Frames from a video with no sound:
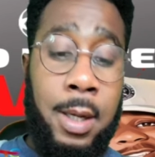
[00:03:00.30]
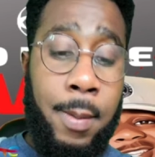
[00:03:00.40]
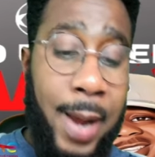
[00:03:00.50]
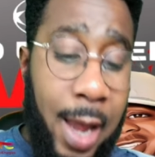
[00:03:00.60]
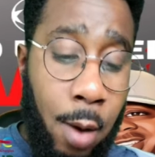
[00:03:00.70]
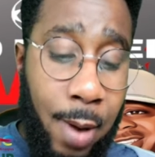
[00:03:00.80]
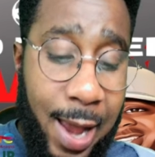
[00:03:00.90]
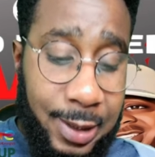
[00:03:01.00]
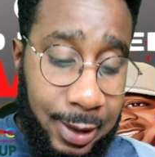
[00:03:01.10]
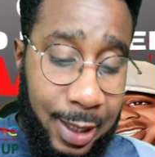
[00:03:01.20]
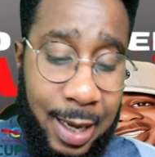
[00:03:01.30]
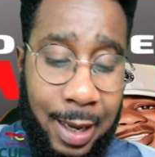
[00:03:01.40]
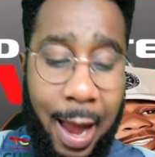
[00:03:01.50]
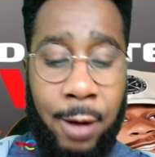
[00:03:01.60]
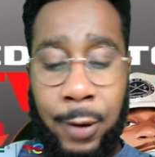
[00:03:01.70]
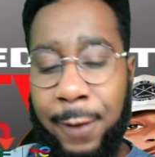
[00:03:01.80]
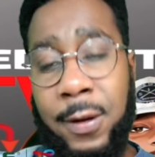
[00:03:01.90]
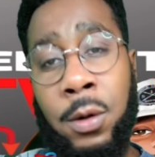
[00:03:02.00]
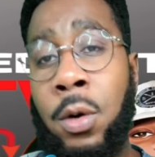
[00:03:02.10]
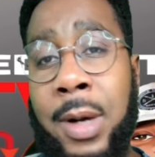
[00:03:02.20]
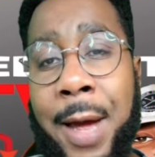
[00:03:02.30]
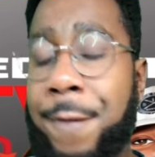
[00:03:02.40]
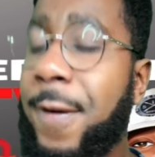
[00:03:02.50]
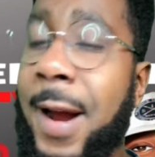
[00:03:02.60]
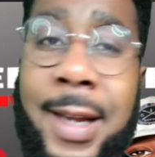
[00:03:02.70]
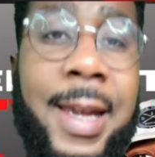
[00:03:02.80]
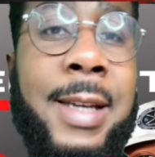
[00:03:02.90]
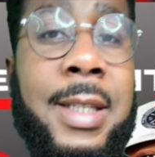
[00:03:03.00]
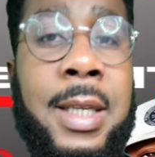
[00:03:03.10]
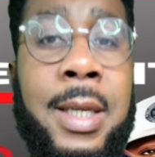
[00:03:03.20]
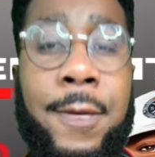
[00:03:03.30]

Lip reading: Player-wise today, I'd have to look at Frank Kessie.